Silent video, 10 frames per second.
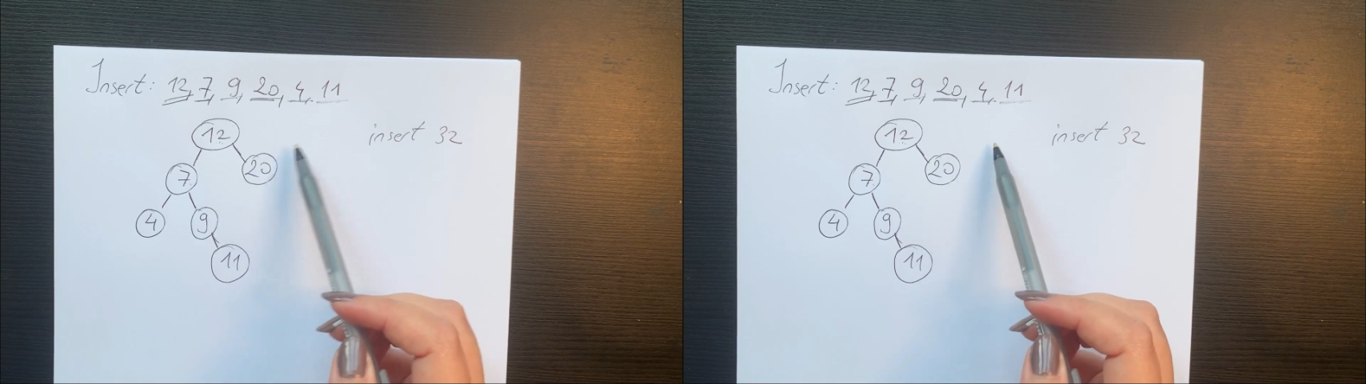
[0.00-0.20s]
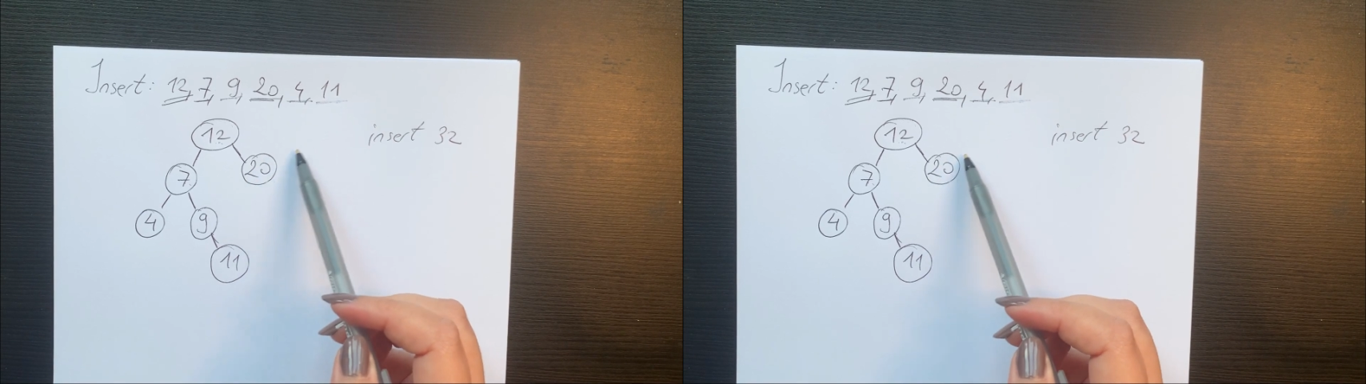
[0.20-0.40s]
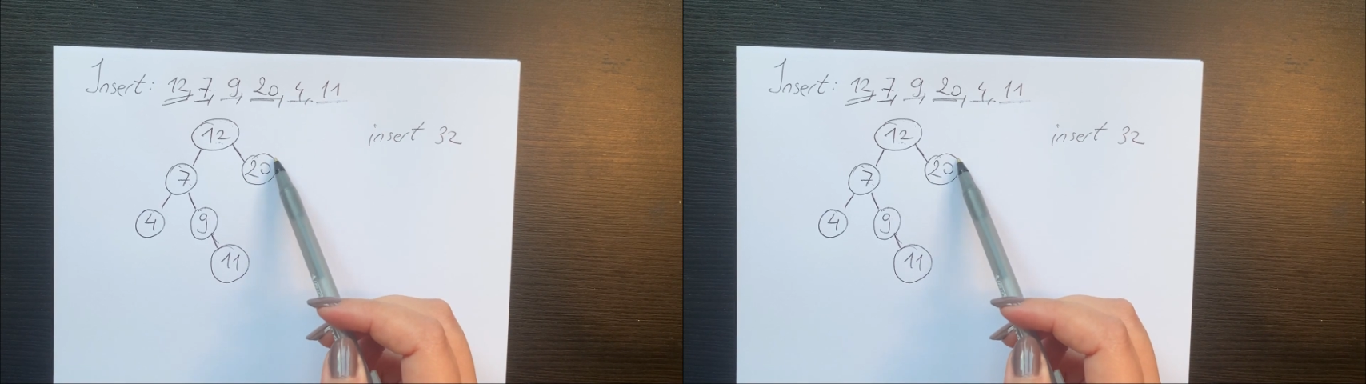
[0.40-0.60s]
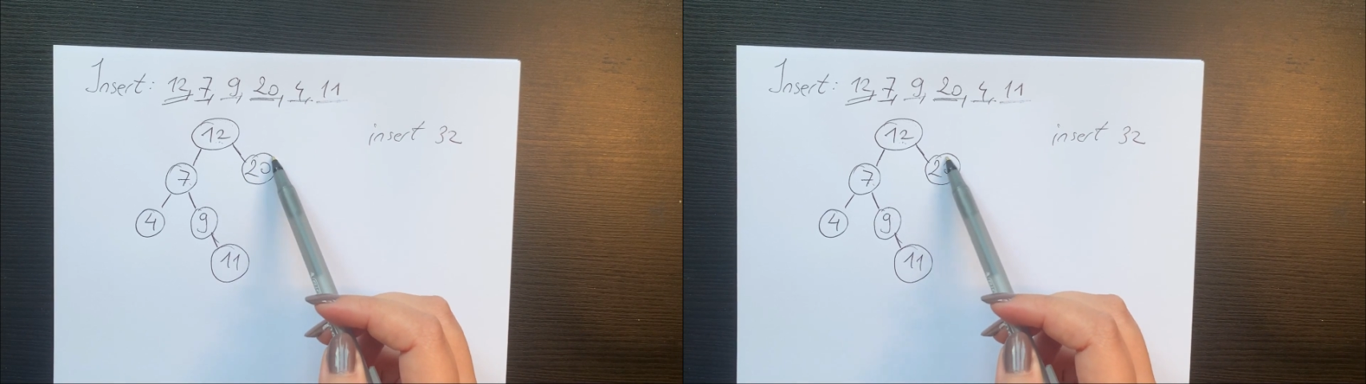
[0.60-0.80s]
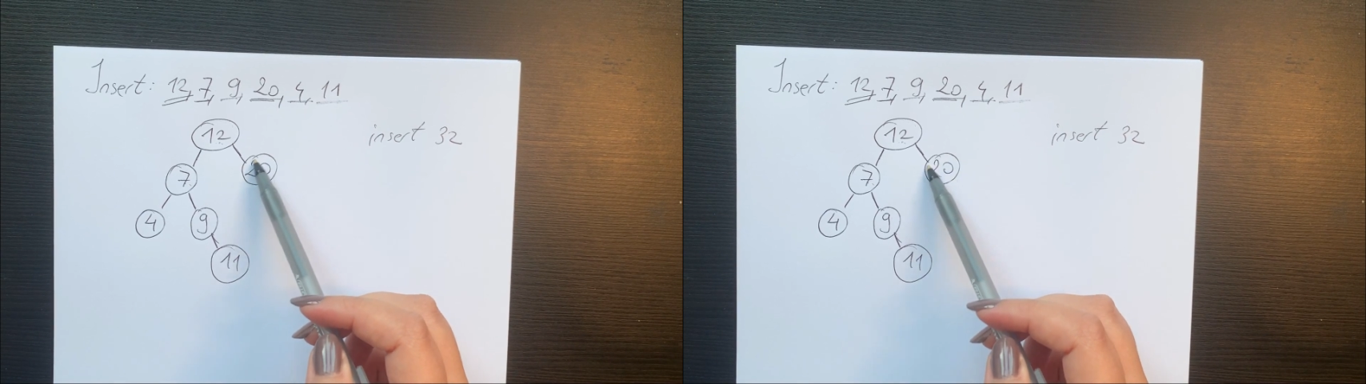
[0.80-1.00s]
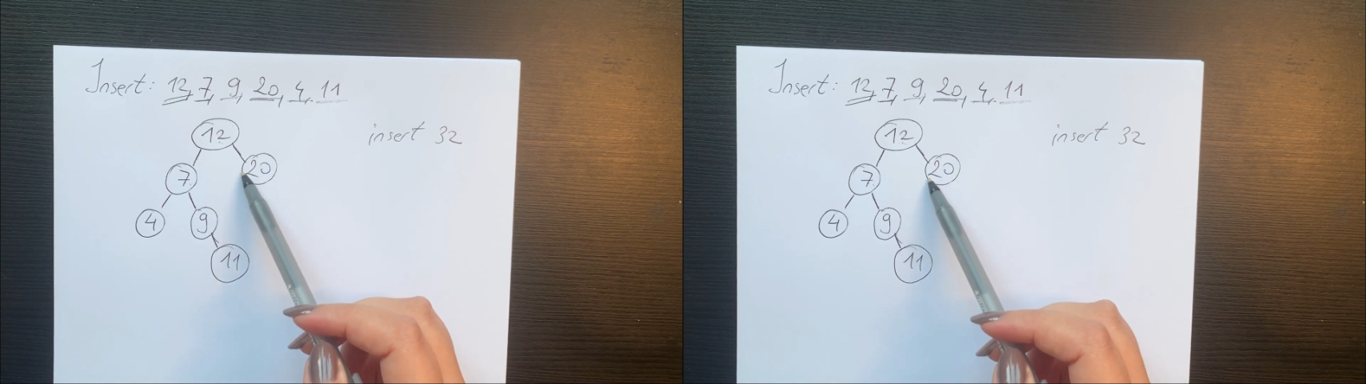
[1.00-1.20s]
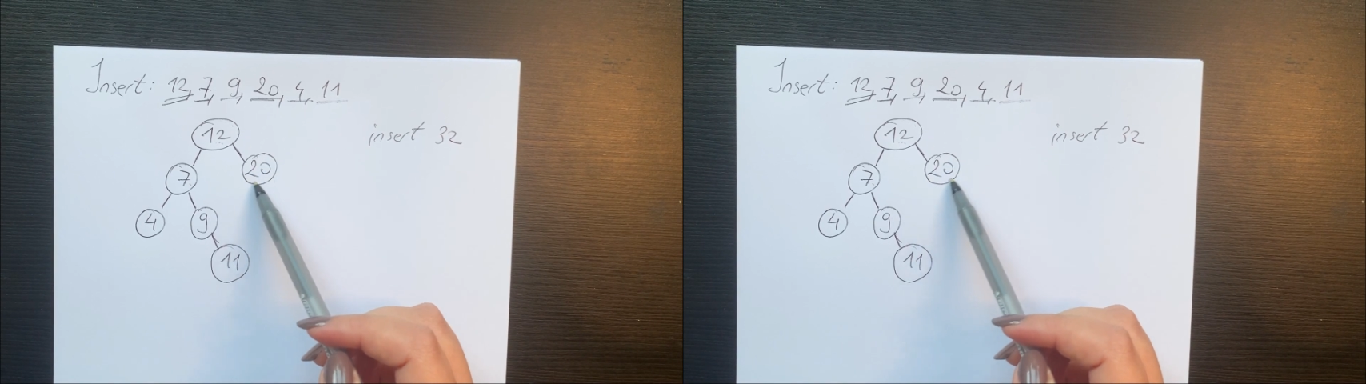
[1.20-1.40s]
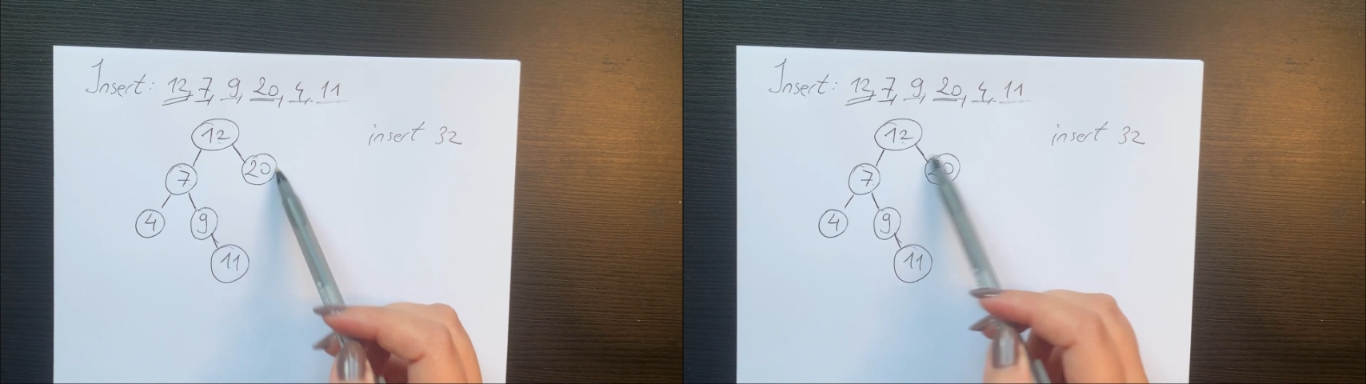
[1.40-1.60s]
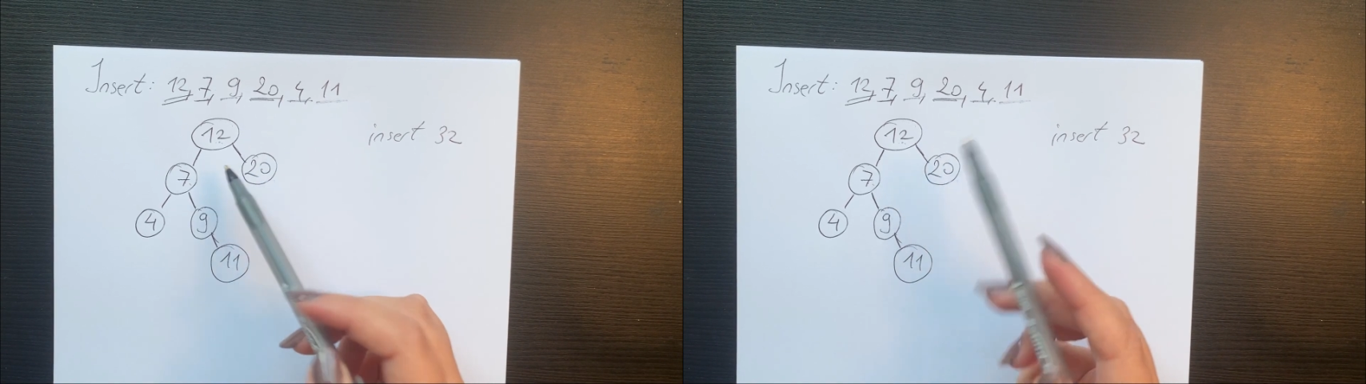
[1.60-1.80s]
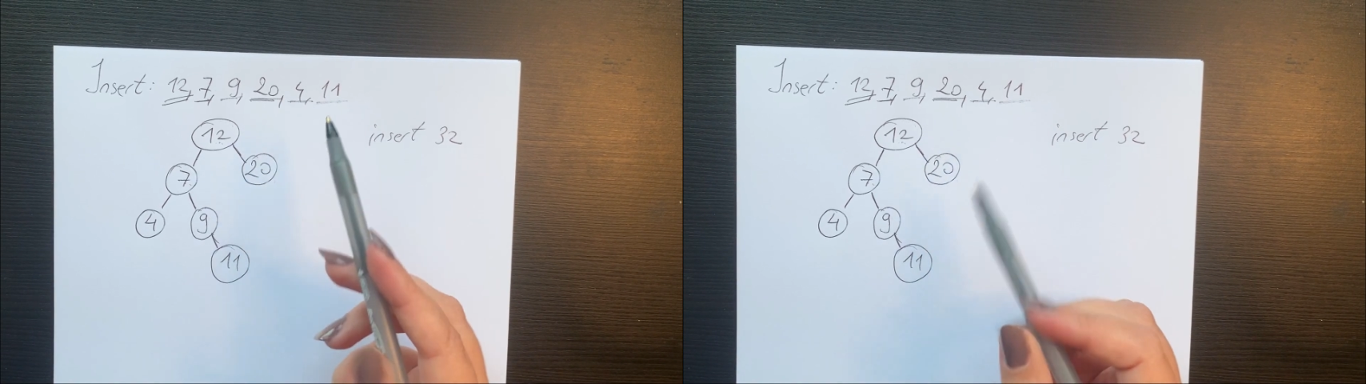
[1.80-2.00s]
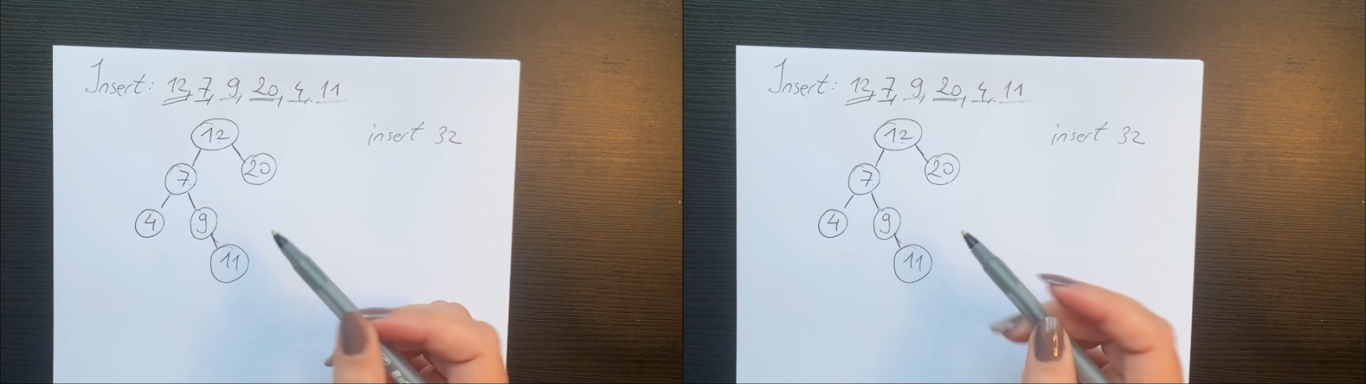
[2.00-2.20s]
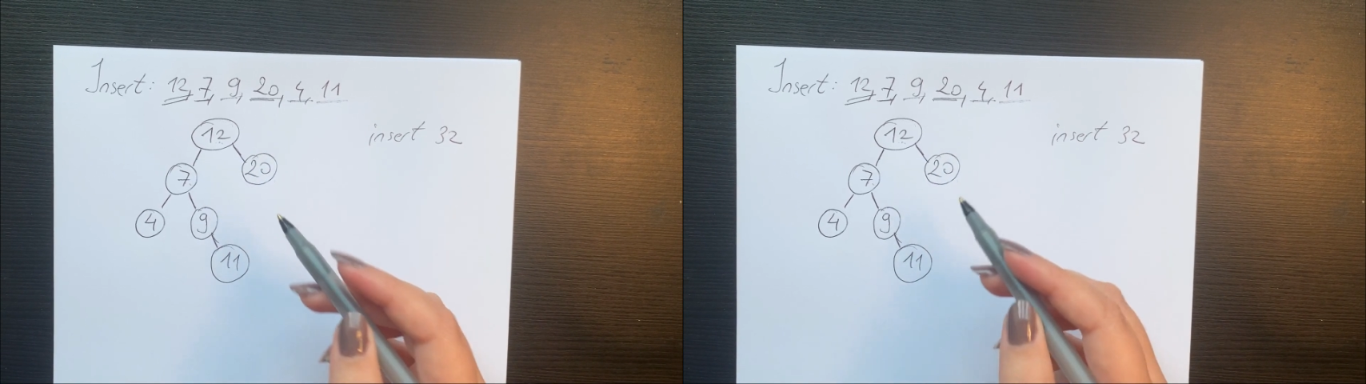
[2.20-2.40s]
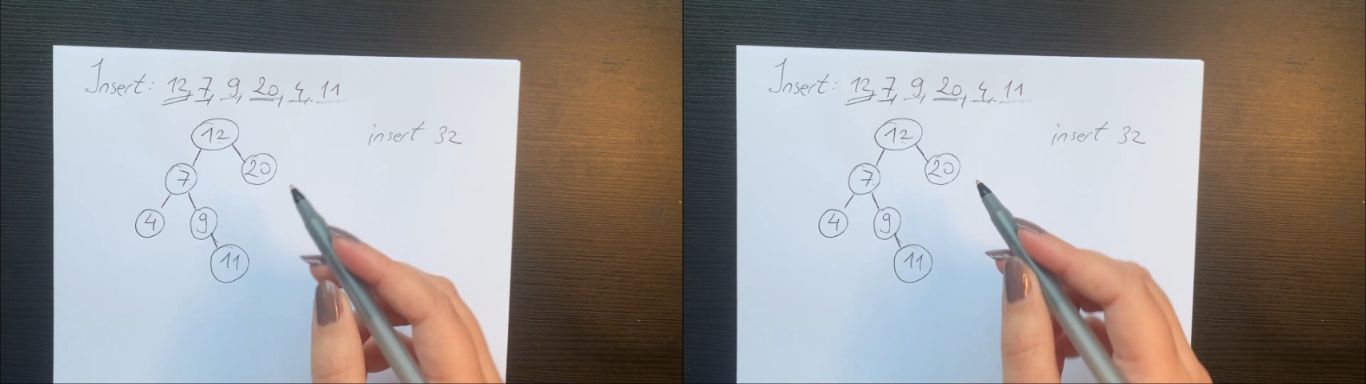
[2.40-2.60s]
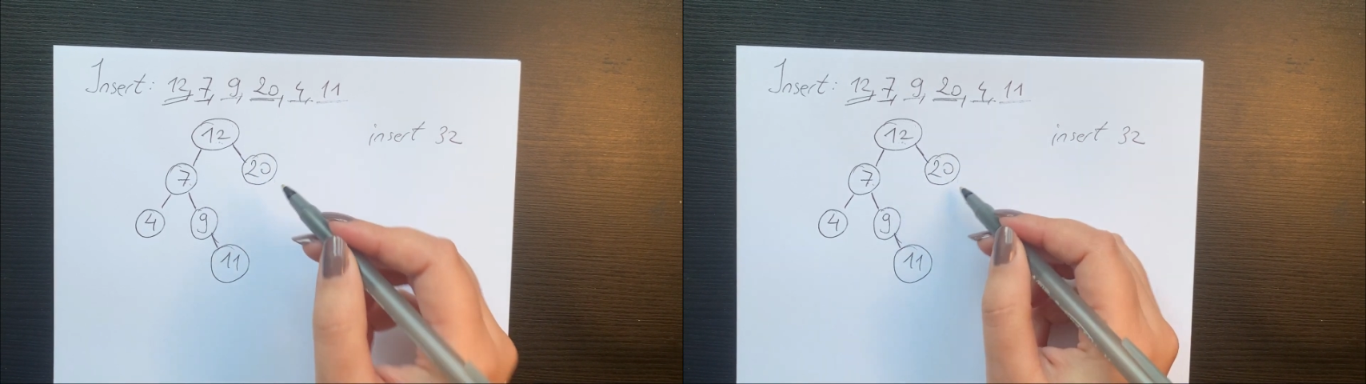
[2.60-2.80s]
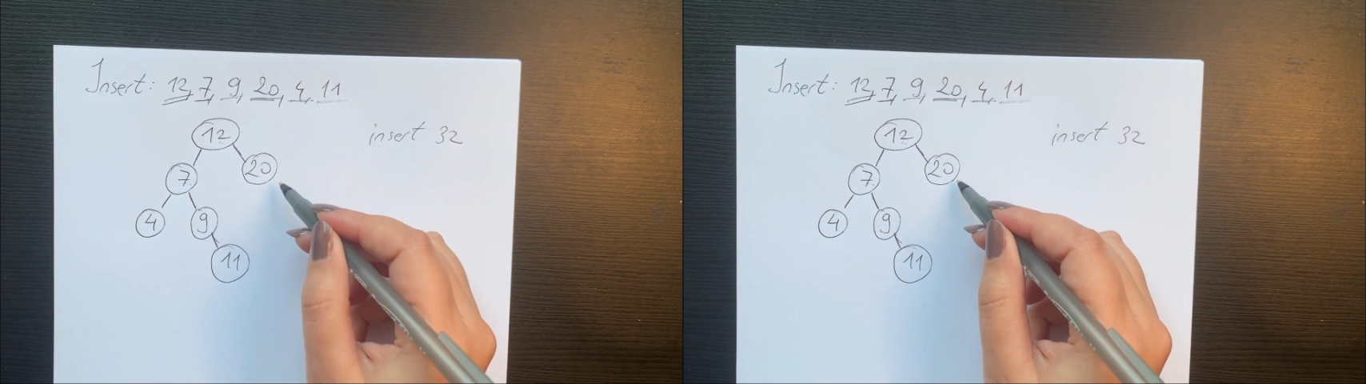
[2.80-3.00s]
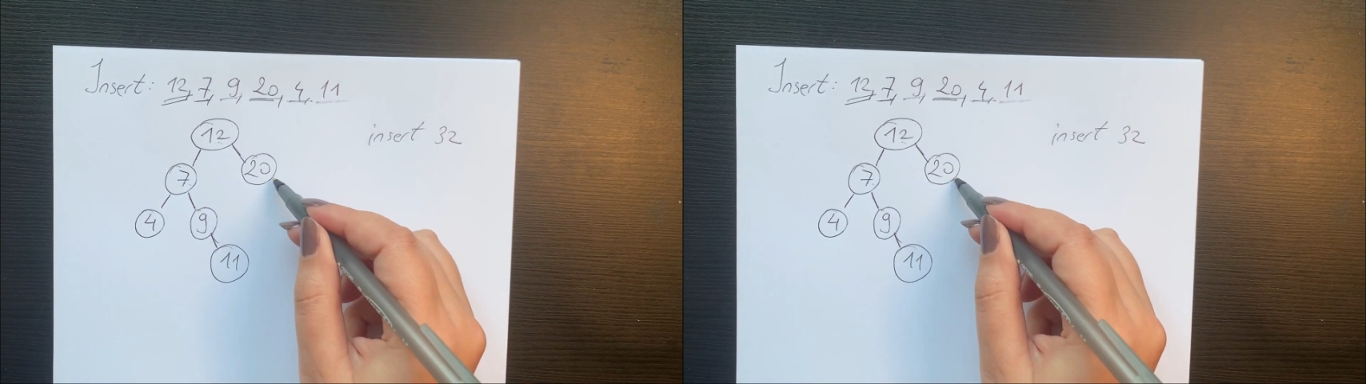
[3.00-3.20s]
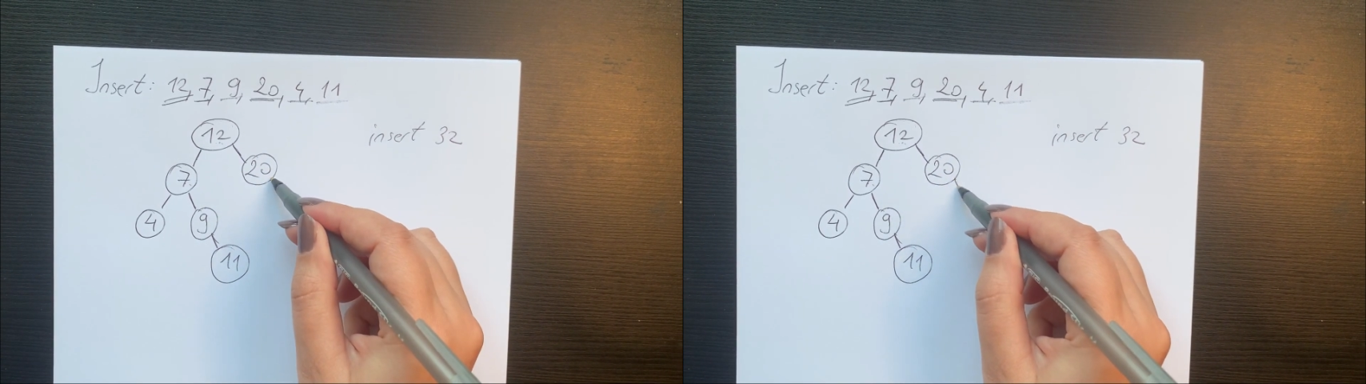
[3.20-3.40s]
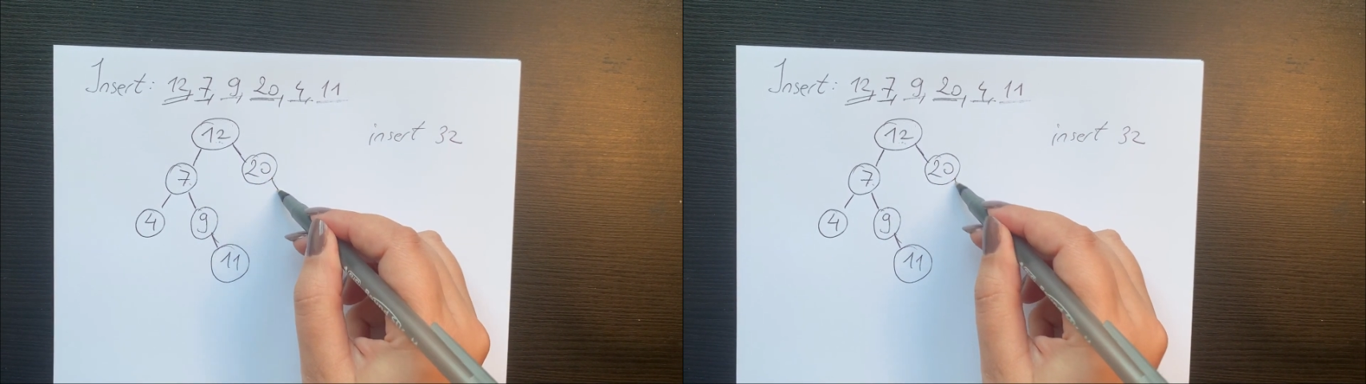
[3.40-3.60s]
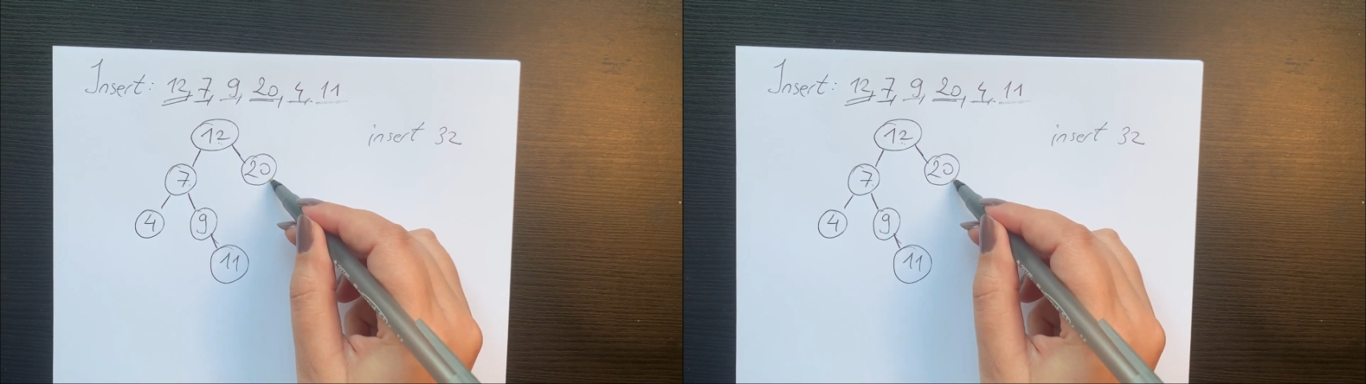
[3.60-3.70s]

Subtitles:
[unreadable: no face in view]